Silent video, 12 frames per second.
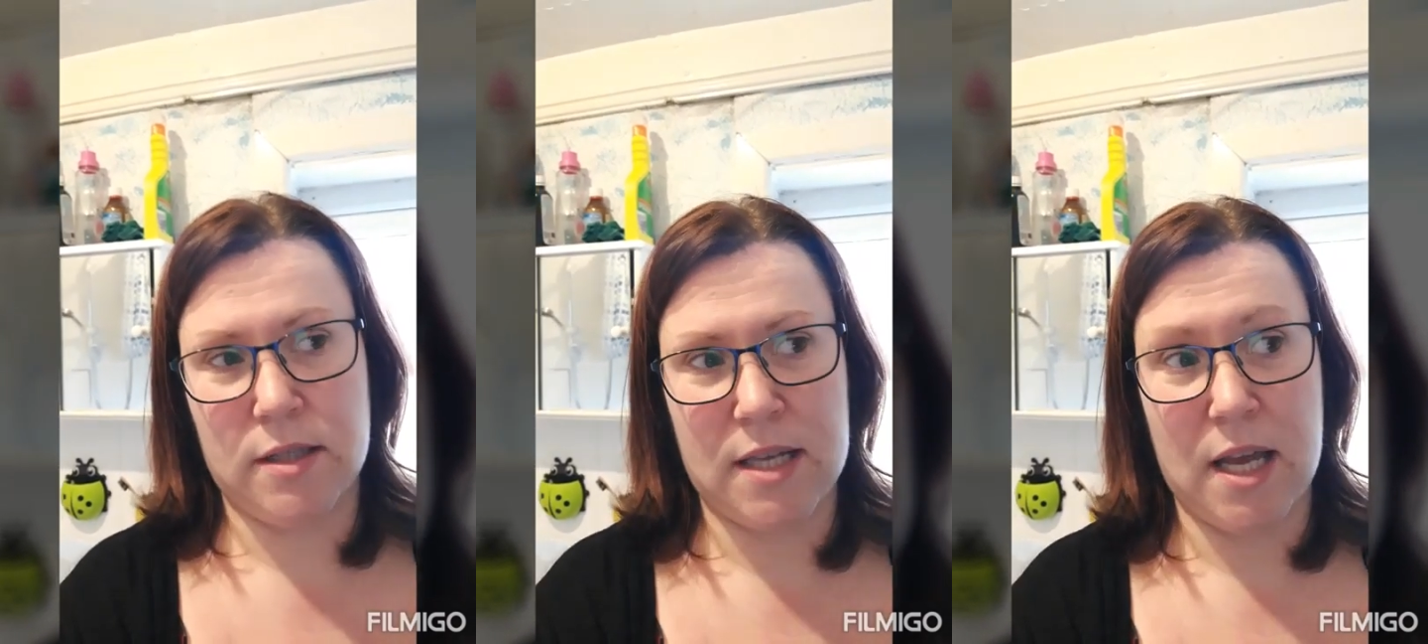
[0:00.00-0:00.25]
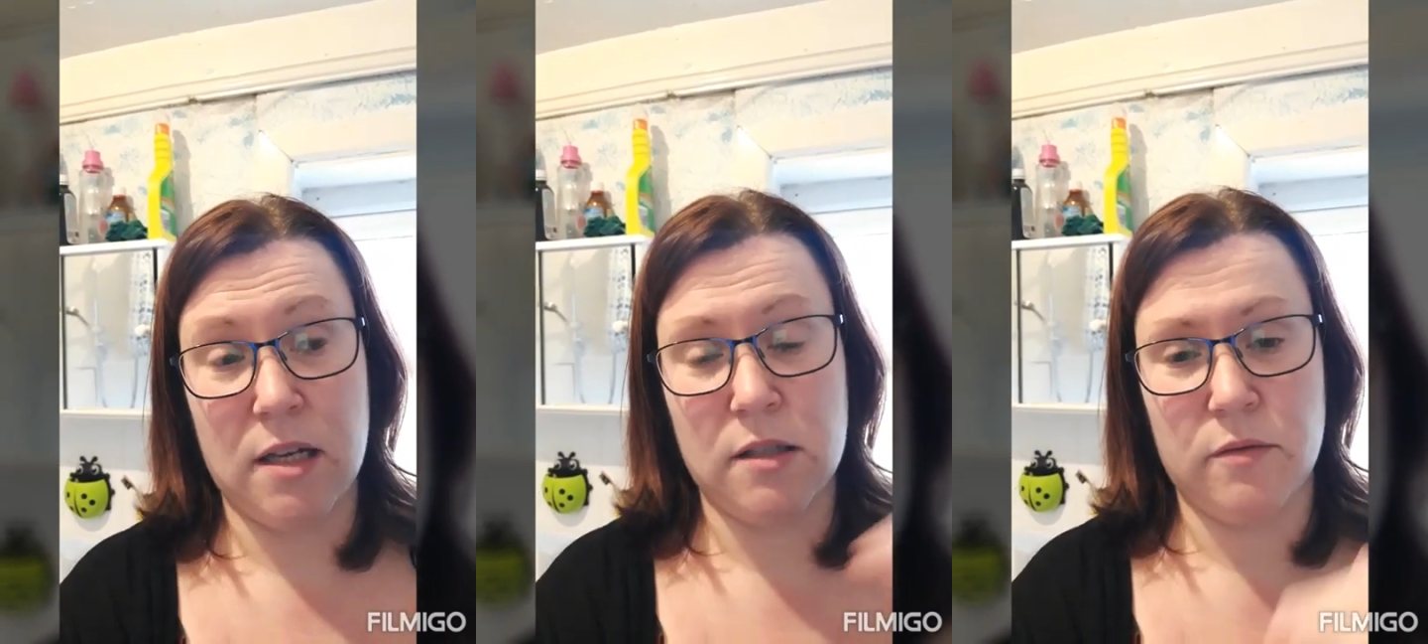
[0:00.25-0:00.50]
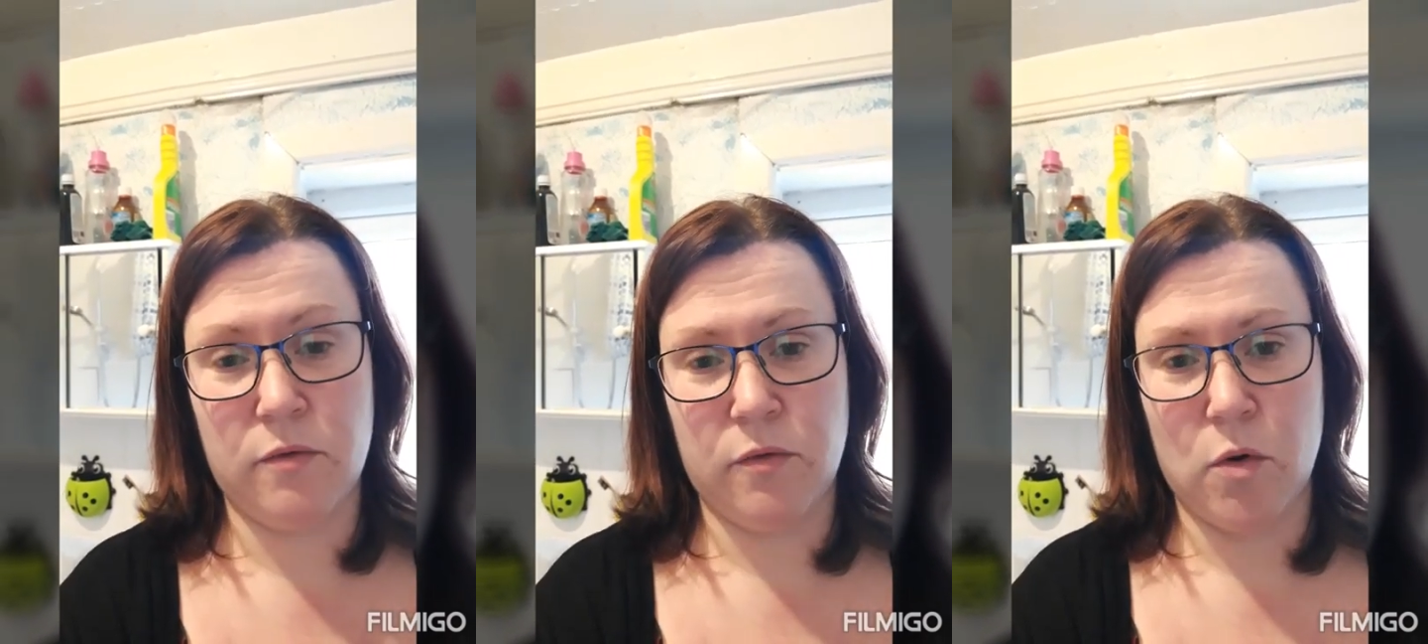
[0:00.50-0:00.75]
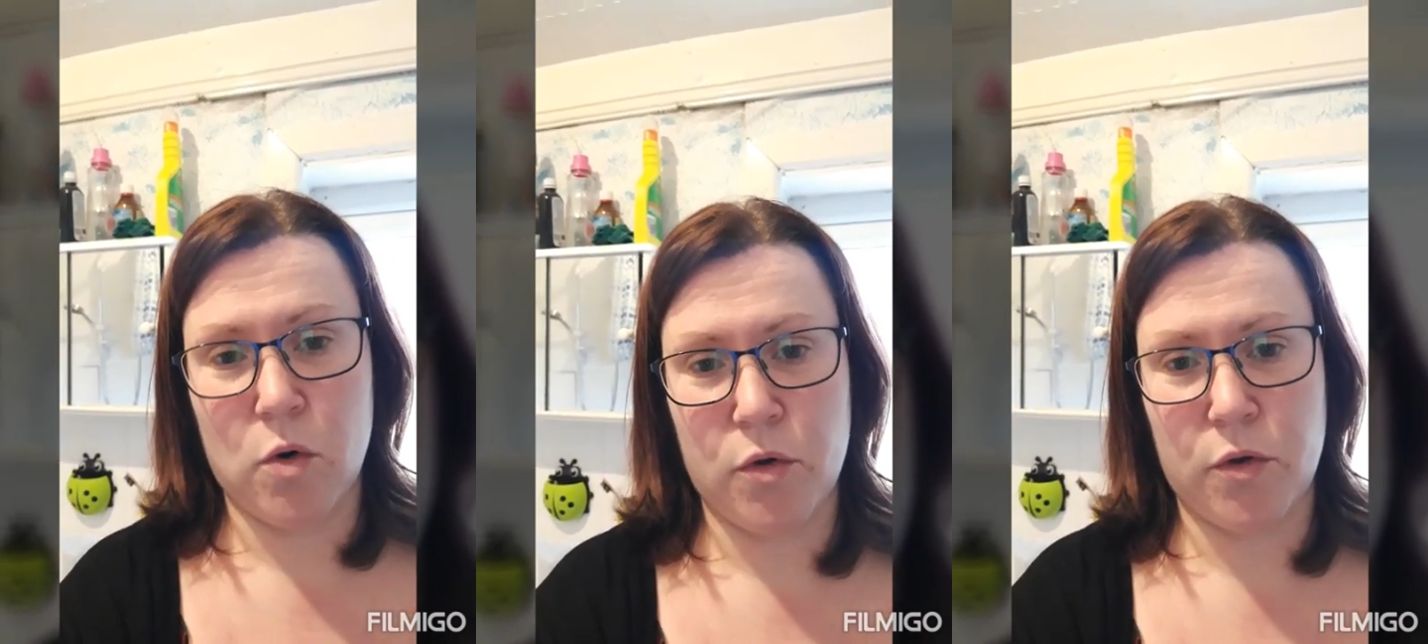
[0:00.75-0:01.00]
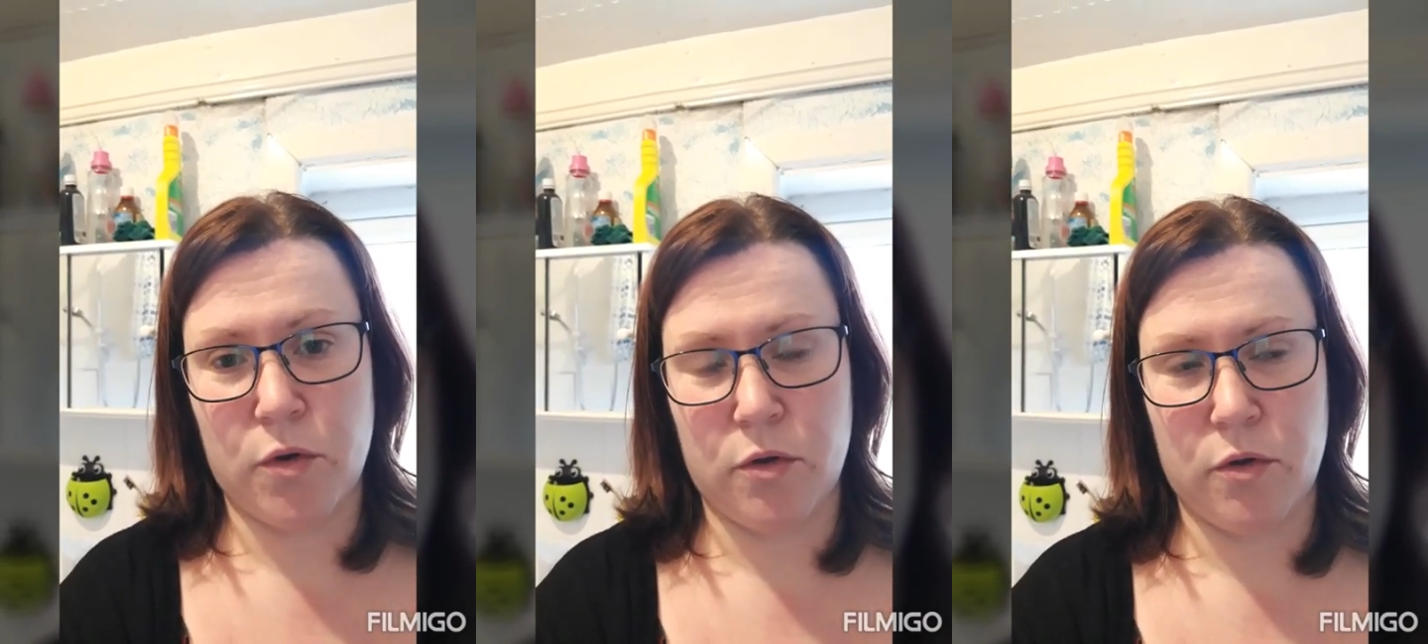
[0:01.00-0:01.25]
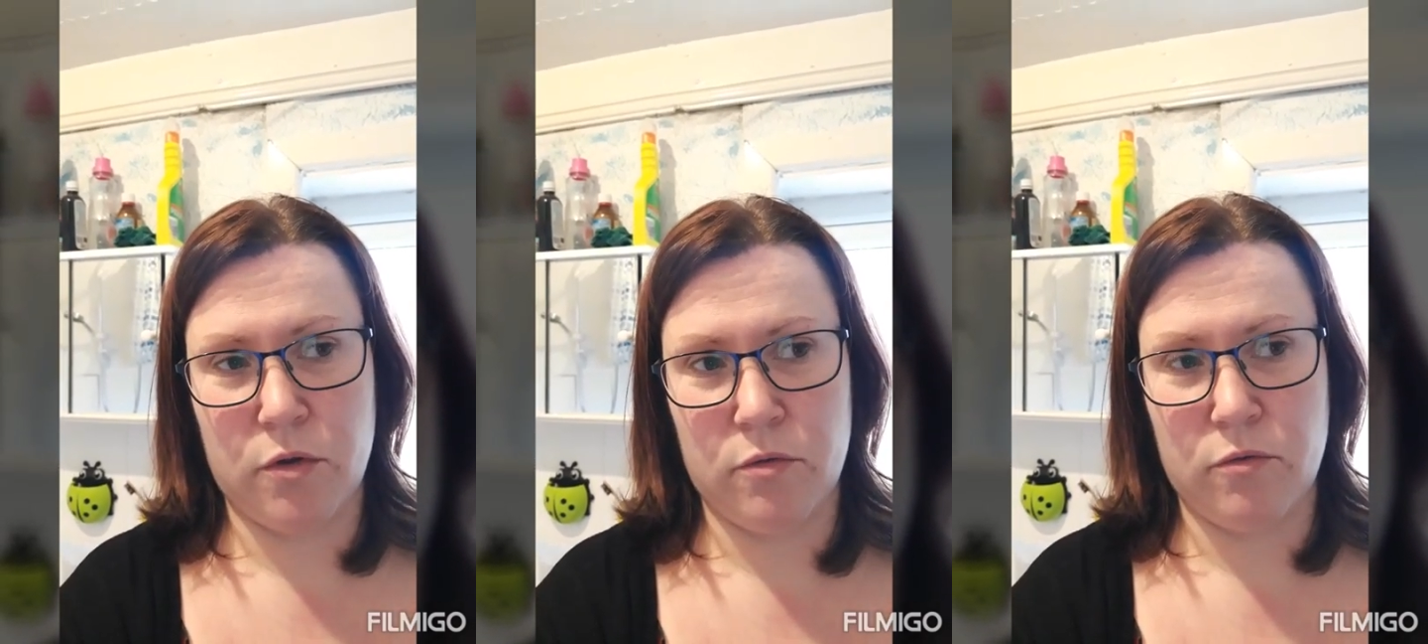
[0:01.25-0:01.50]
second and fourth
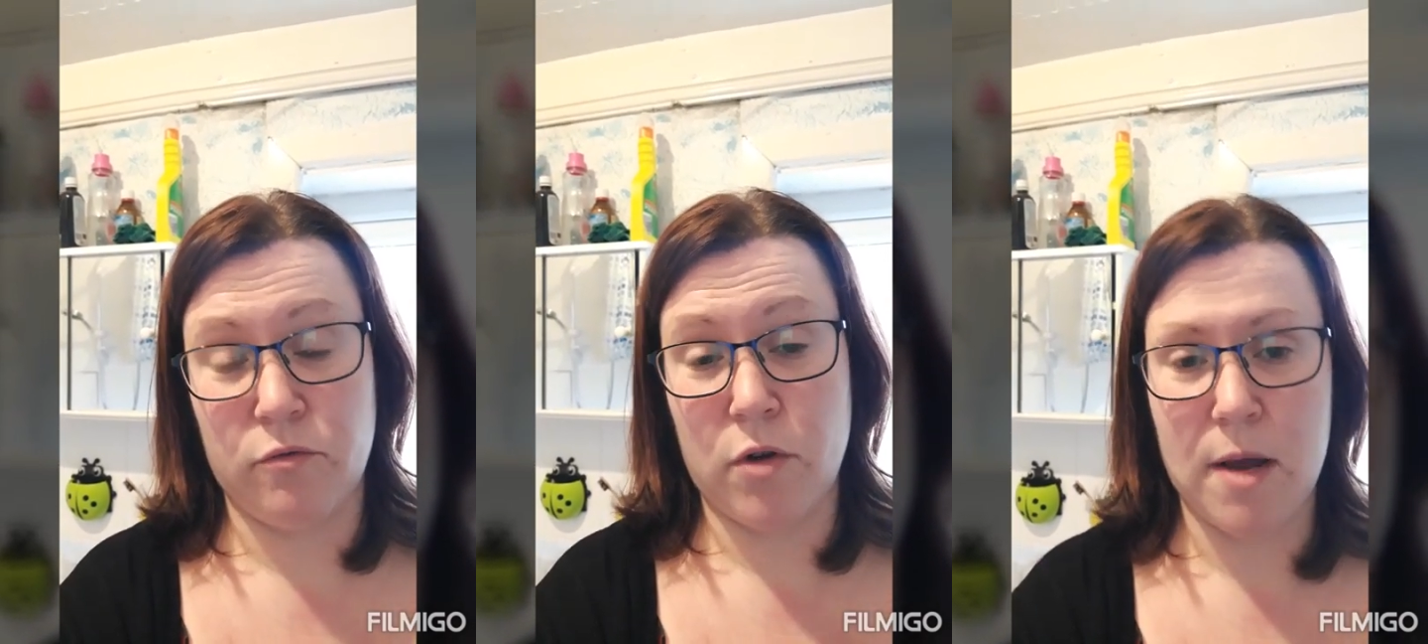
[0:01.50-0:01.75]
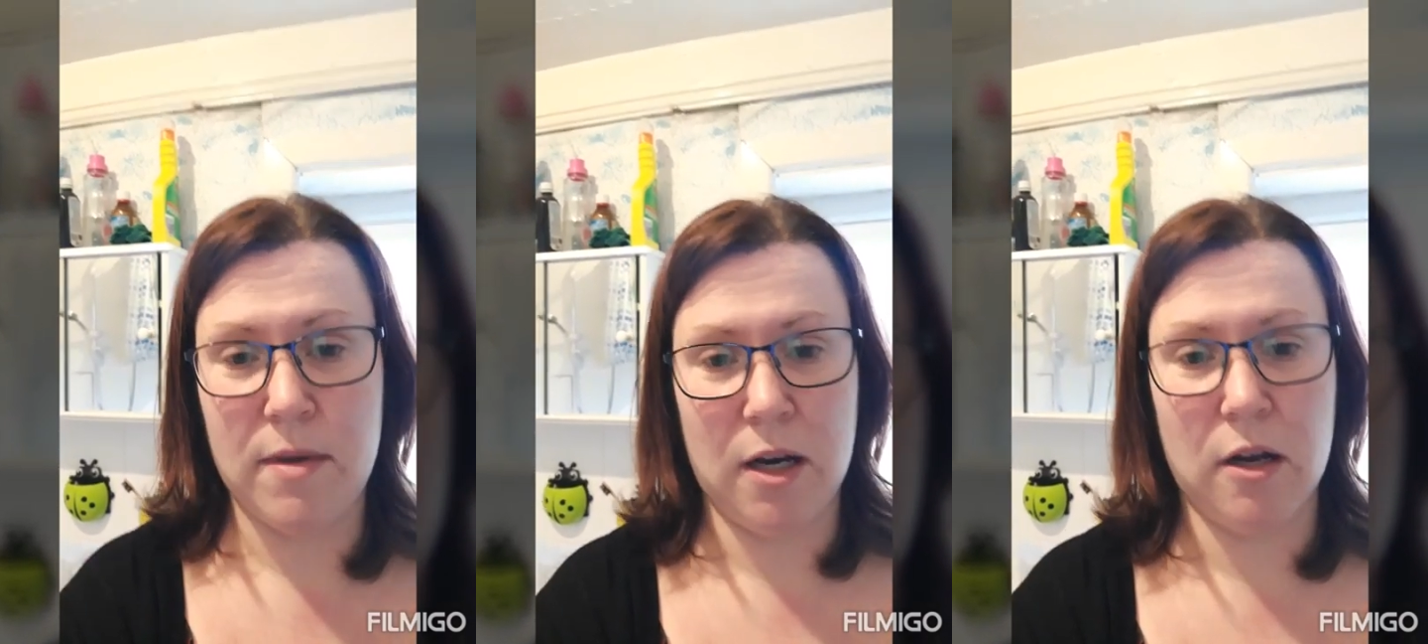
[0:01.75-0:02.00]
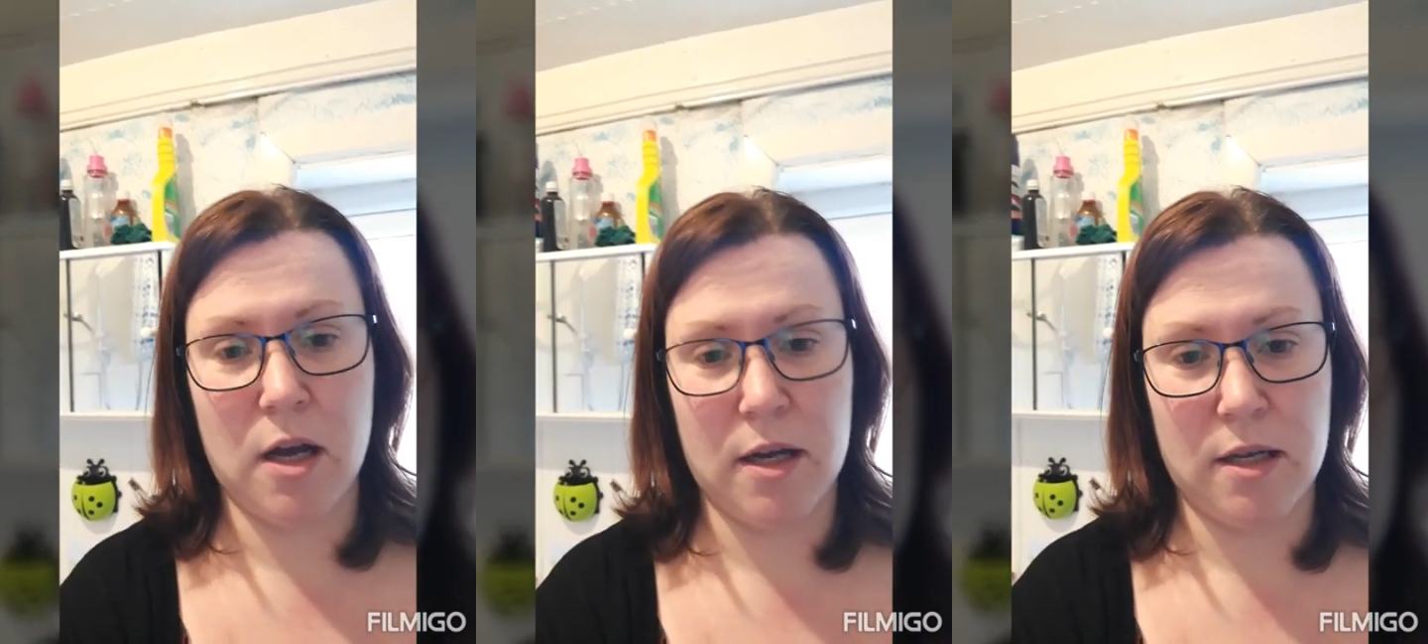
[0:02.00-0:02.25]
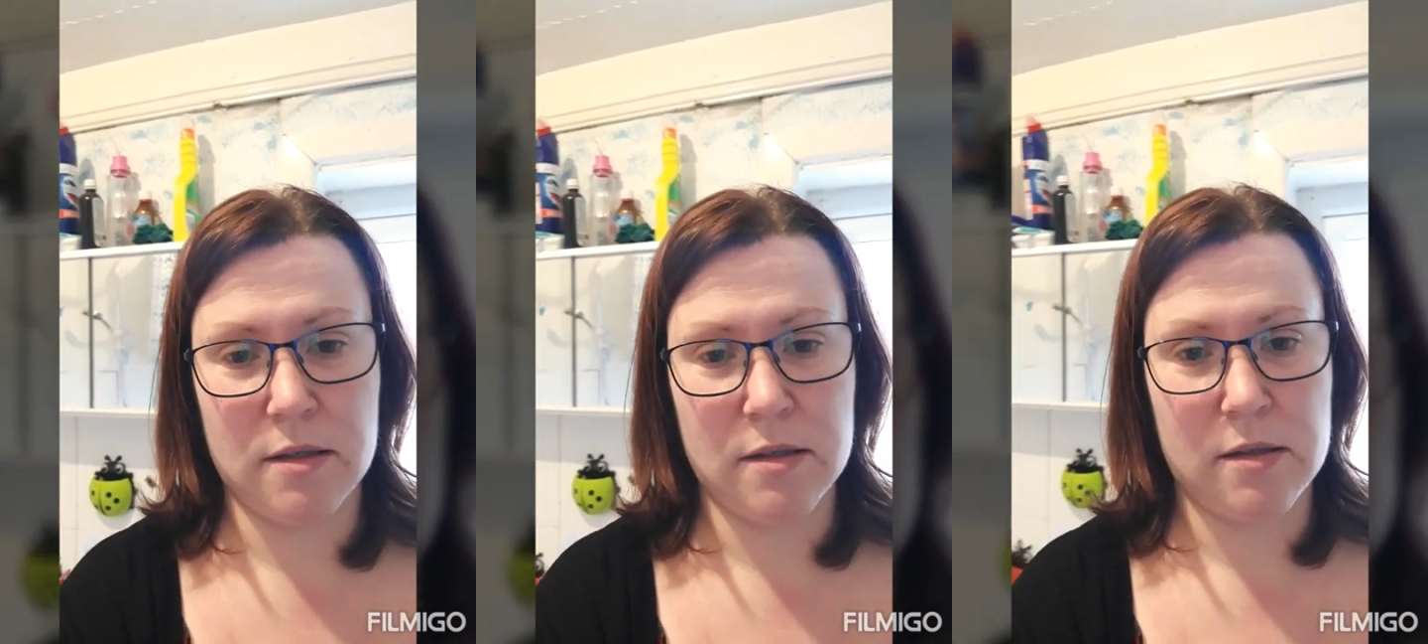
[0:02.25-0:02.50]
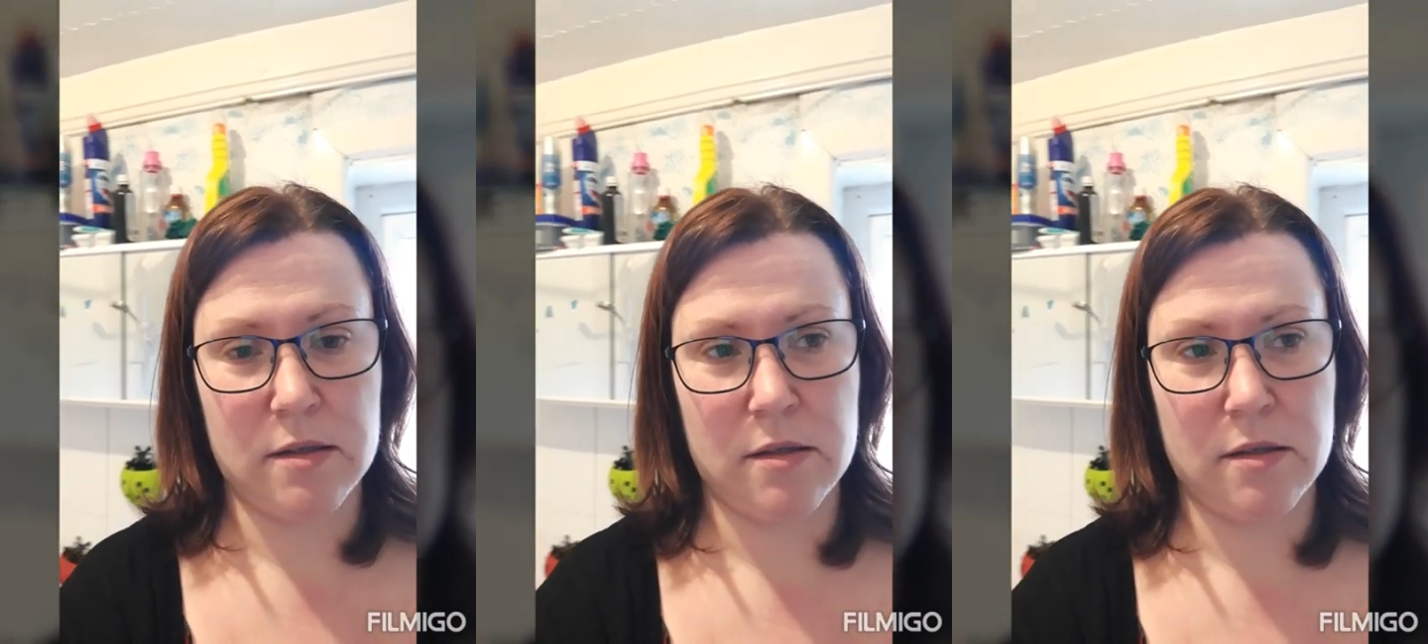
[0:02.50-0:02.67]
rhyming lines.